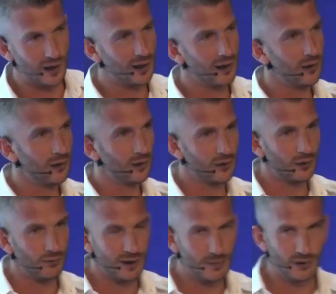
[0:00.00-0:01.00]
it to
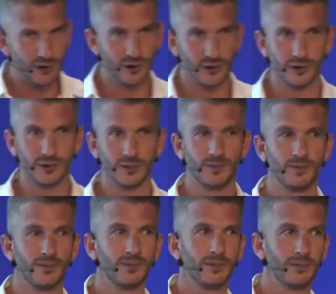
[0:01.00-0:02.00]
reproduce,
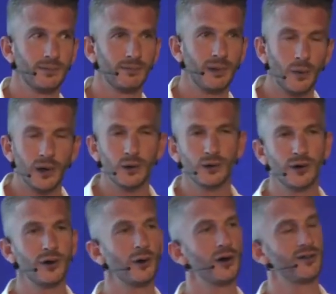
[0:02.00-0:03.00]
but we
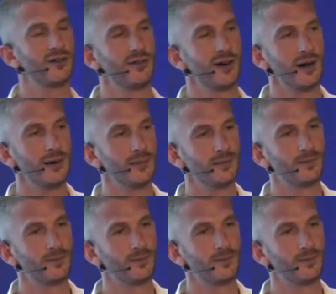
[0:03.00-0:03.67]
also do it for fun.